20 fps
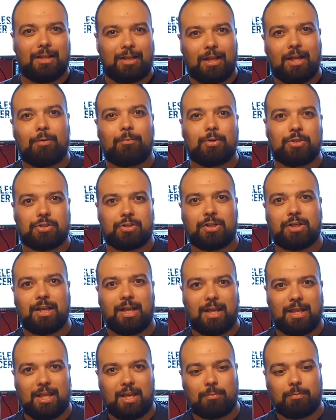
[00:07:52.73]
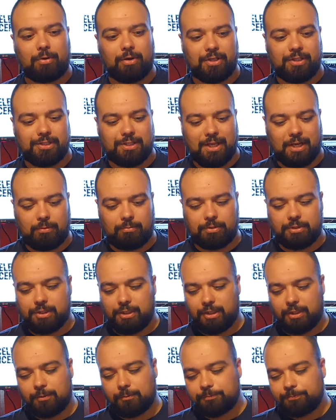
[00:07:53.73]
how much I can get that price down
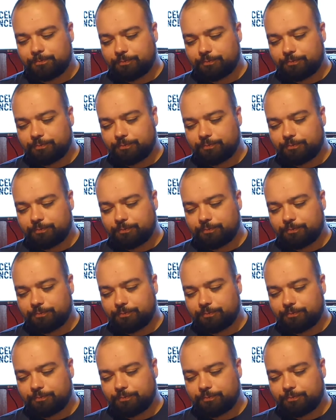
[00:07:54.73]
to,